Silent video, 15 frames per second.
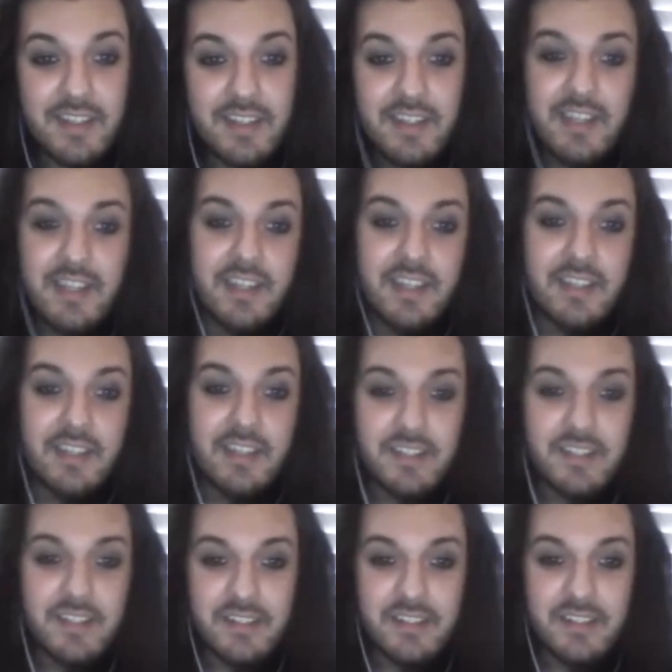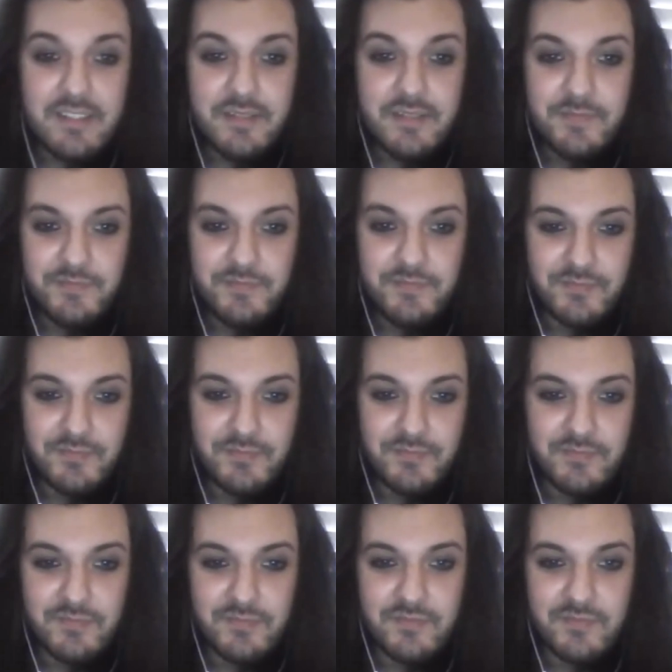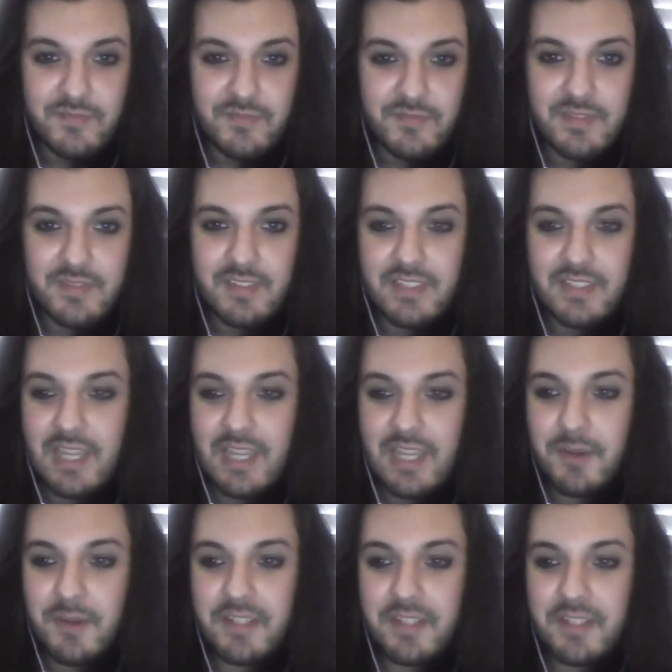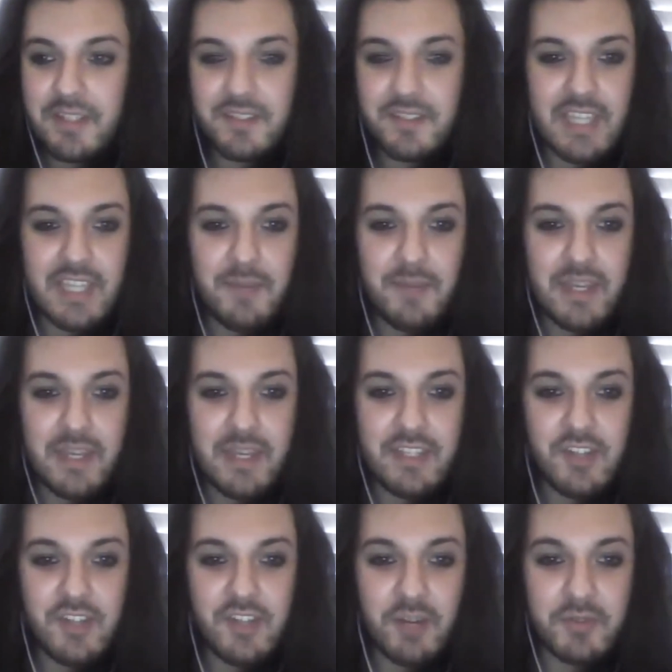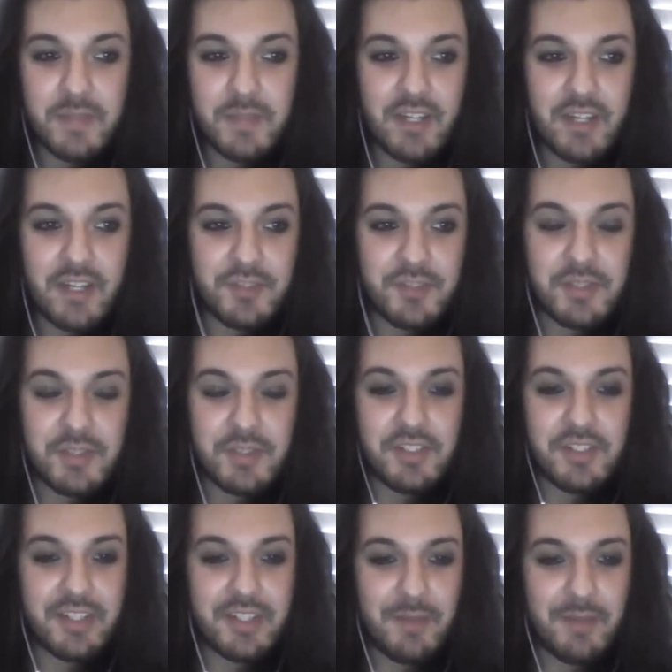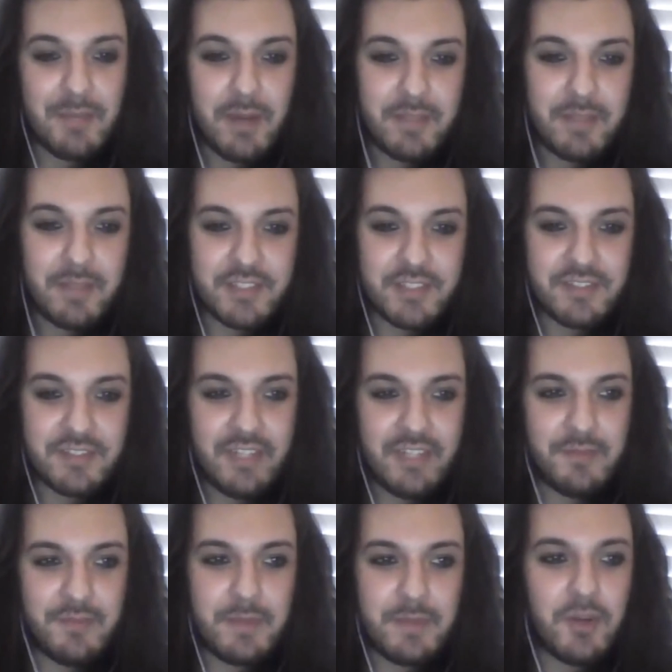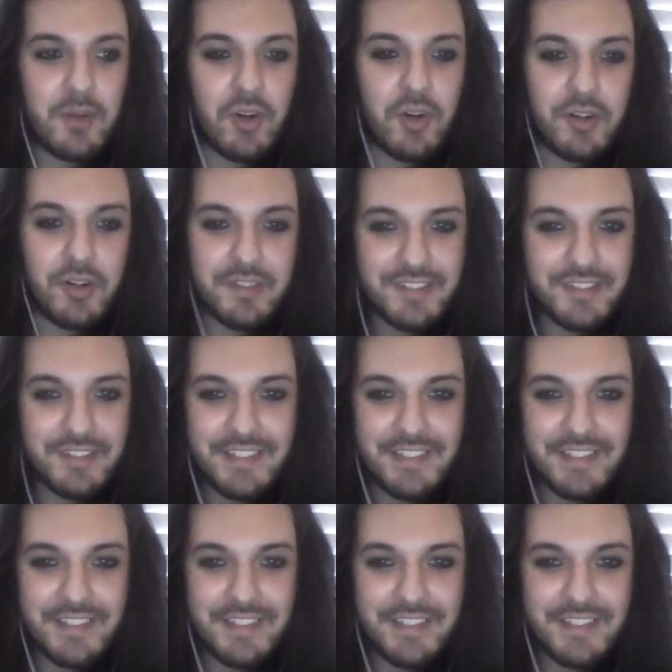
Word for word: You're kind of a Betty Davis plus George Clooney to me. Yeah, well, it doesn't really get me any jobs, to be honest with you. It doesn't make publishers love me more.